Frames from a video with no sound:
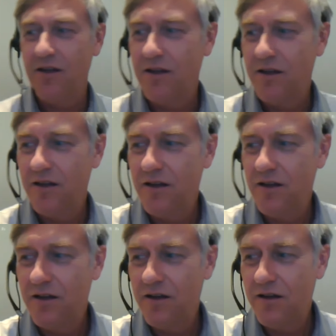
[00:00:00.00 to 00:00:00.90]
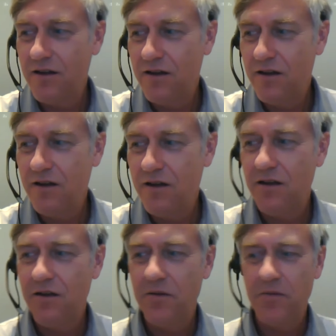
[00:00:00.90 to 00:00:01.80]

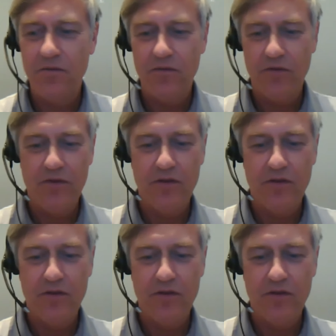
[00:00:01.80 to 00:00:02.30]
[no speech]